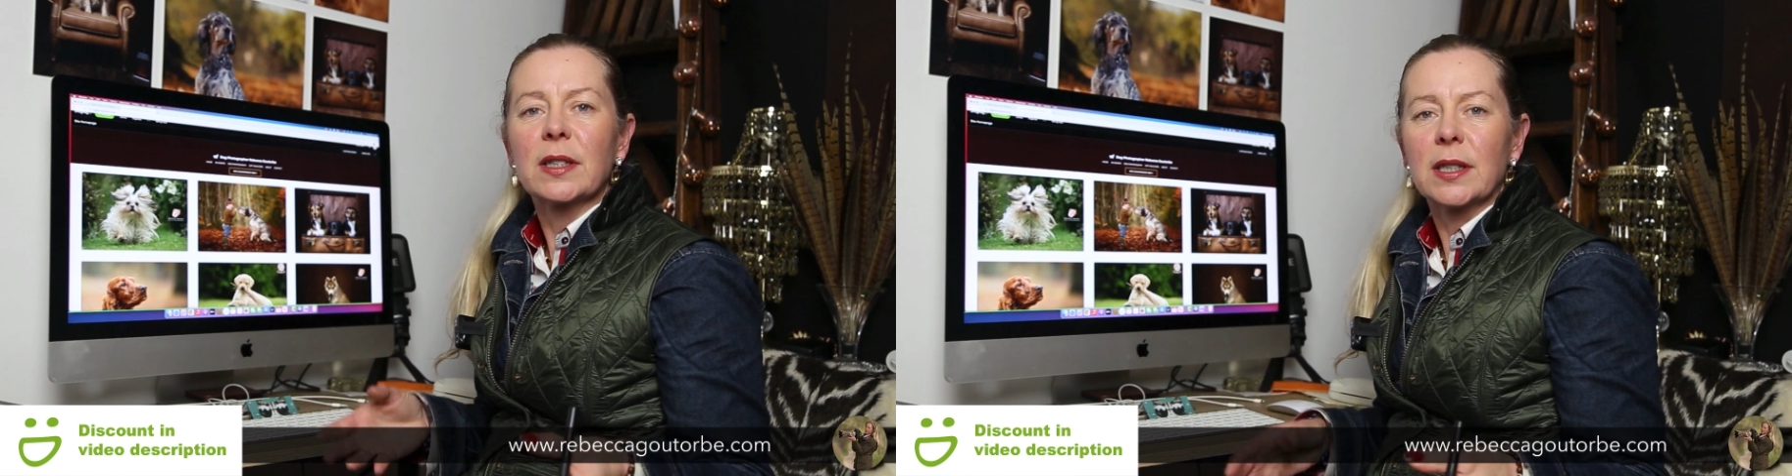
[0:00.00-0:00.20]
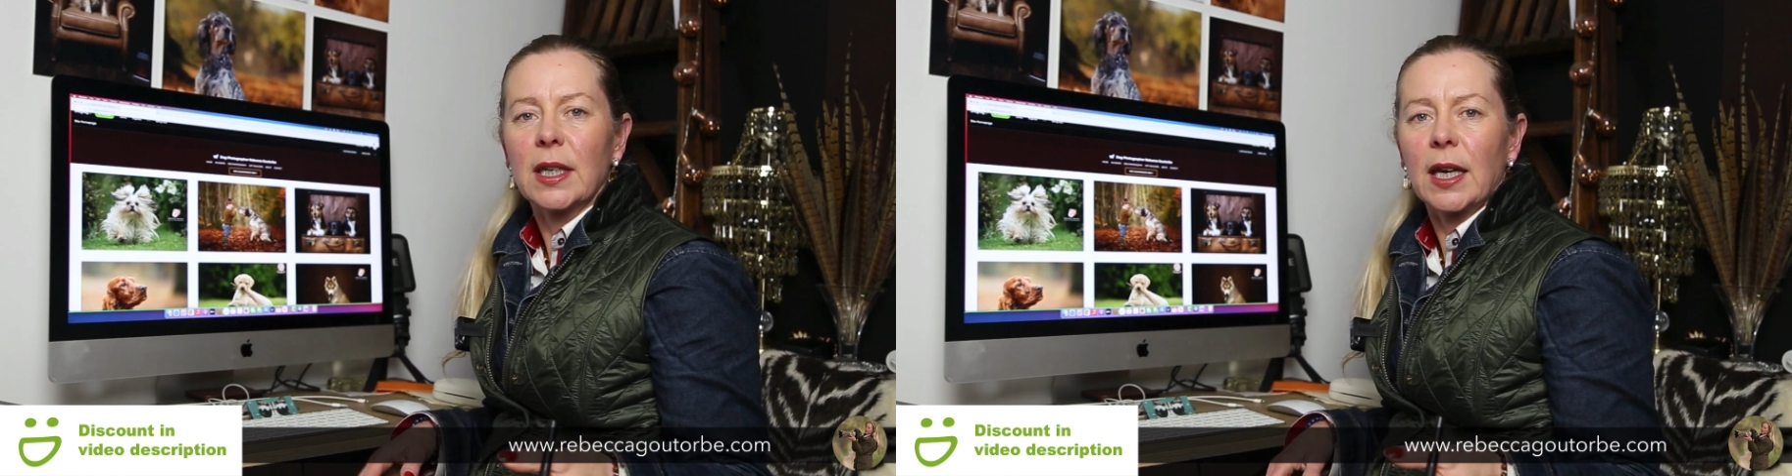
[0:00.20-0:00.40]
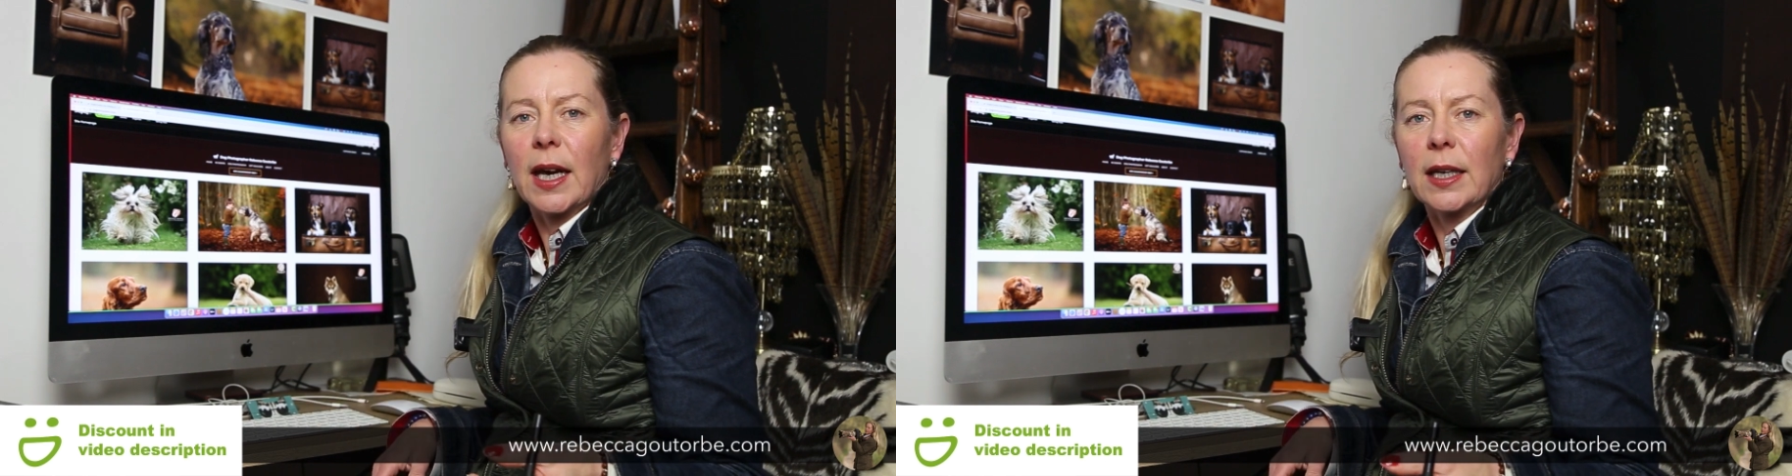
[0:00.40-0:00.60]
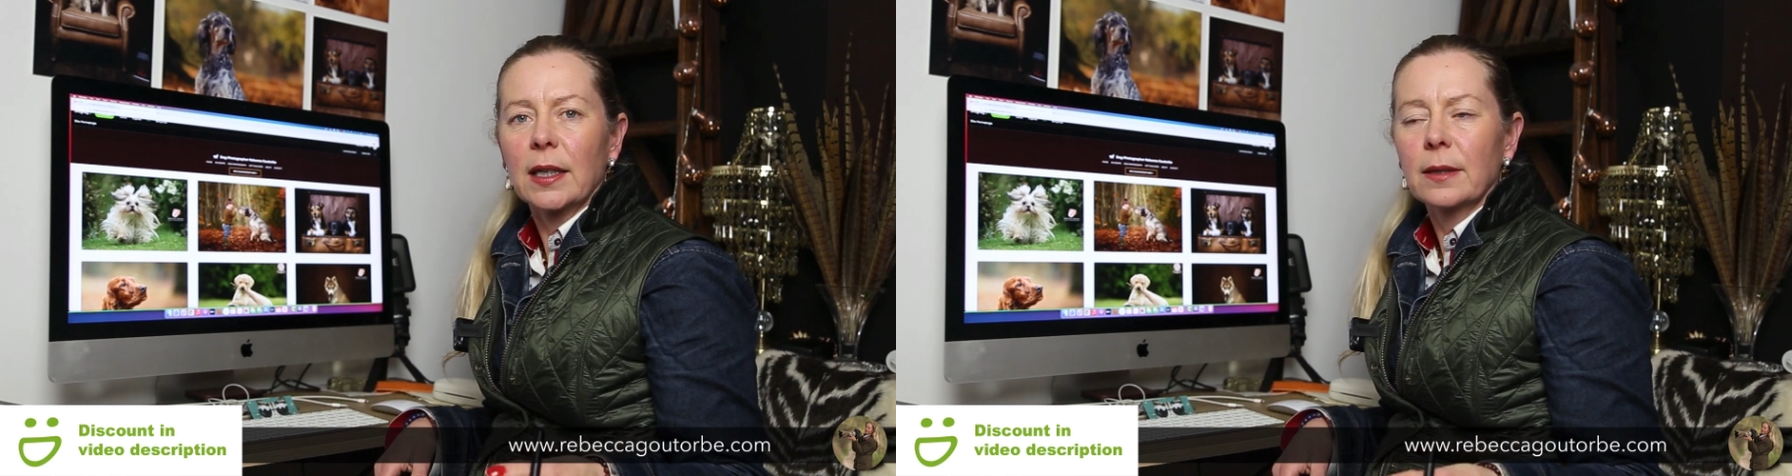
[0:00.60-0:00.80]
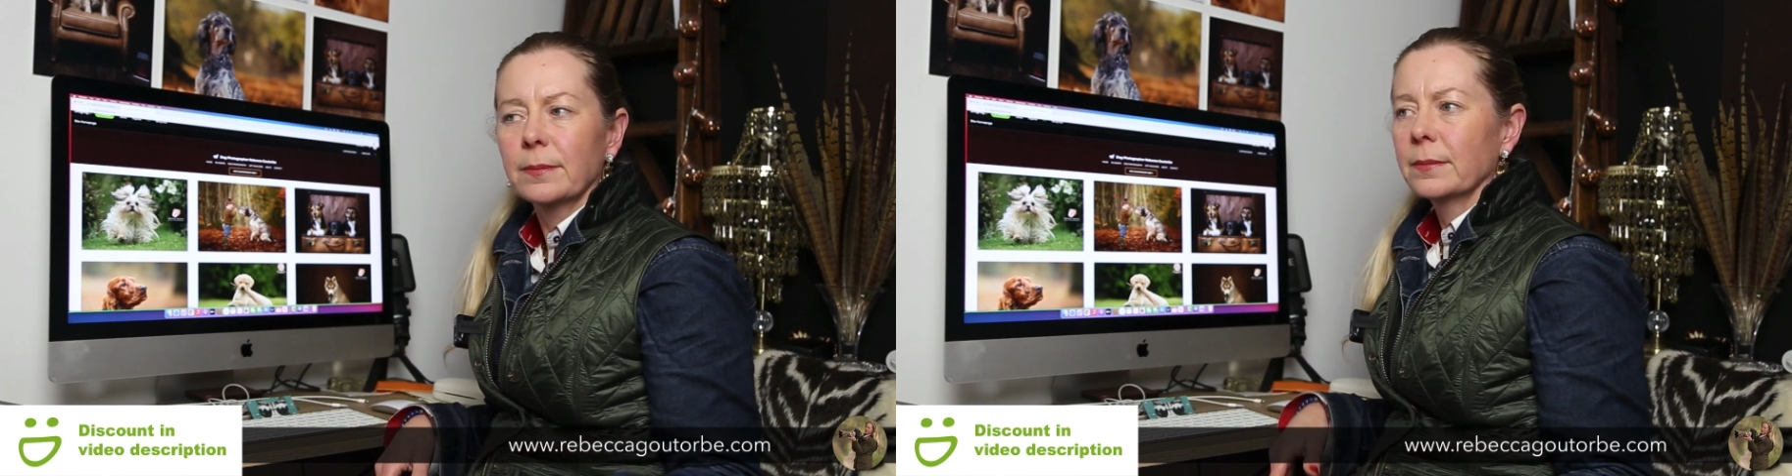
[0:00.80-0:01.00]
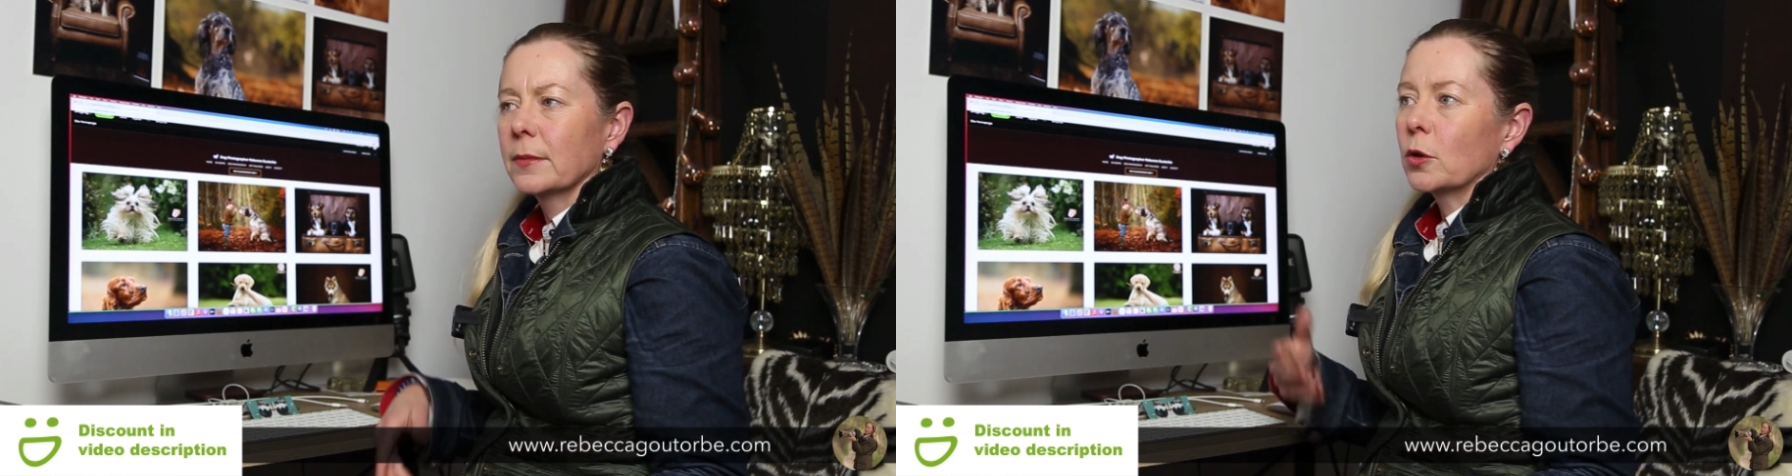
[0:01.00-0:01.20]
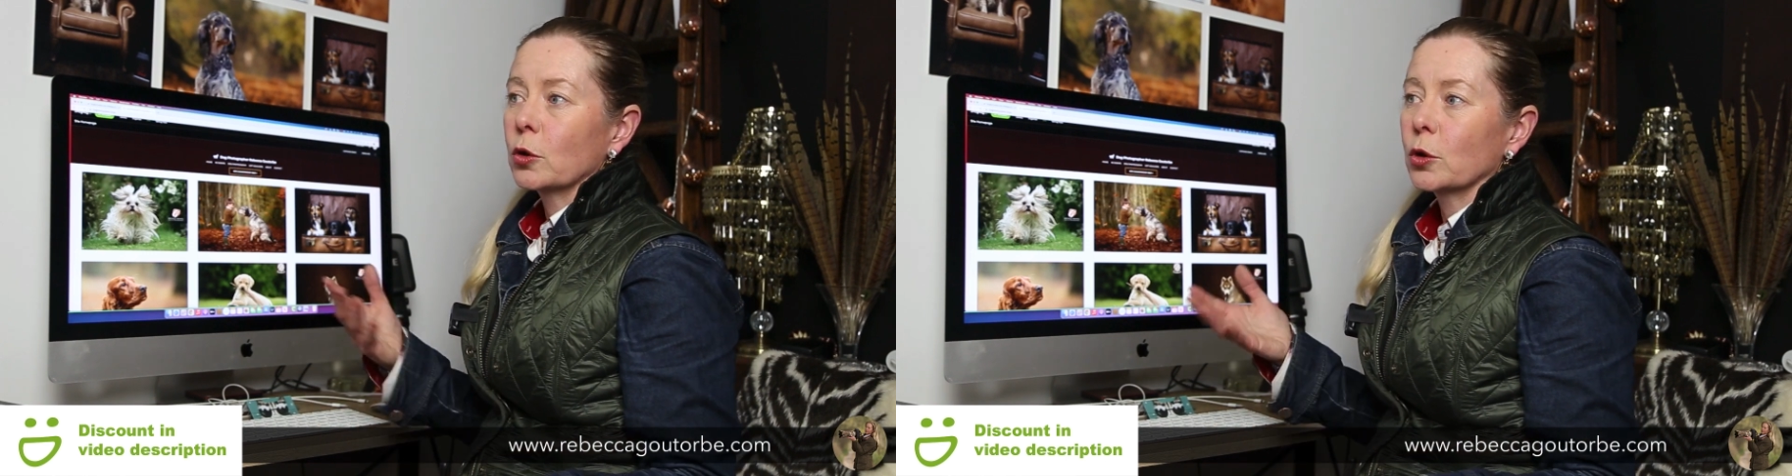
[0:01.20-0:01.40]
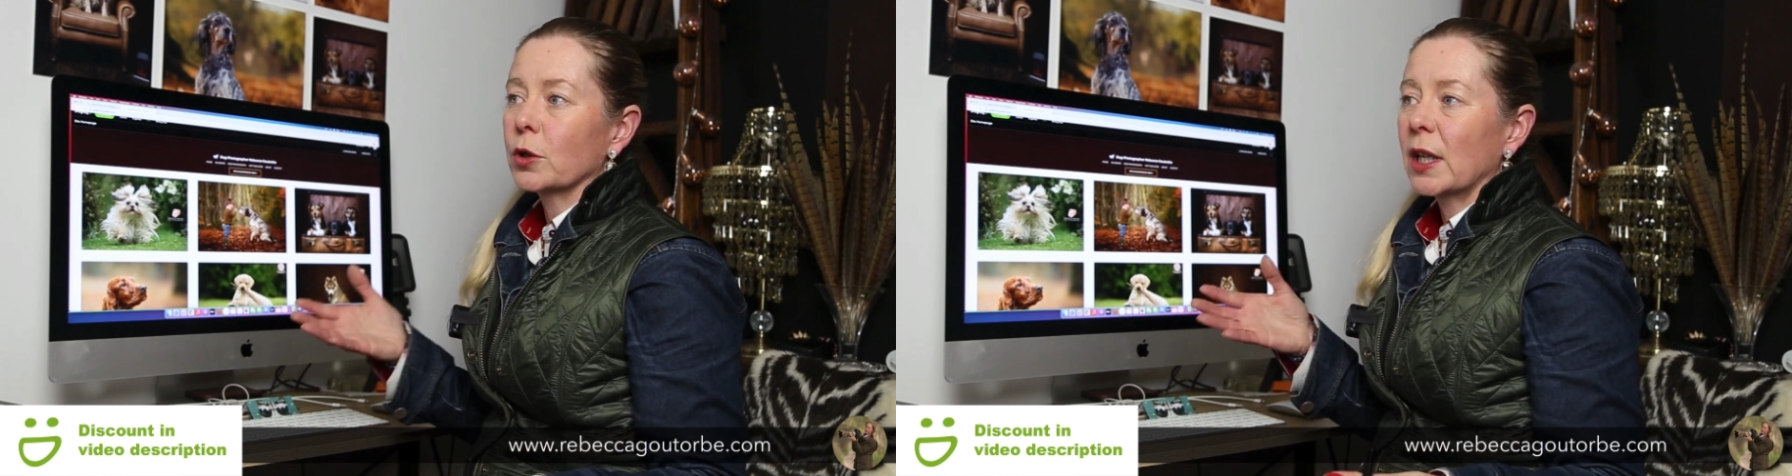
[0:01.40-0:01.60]
sticky header, or
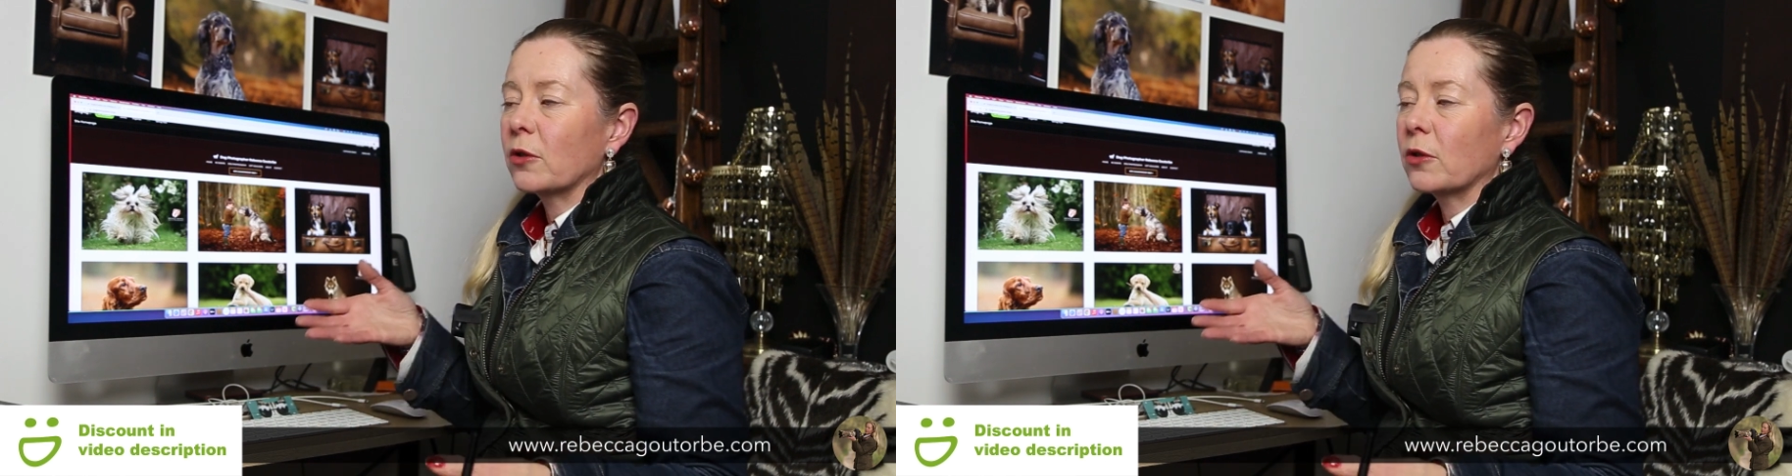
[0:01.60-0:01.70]
just a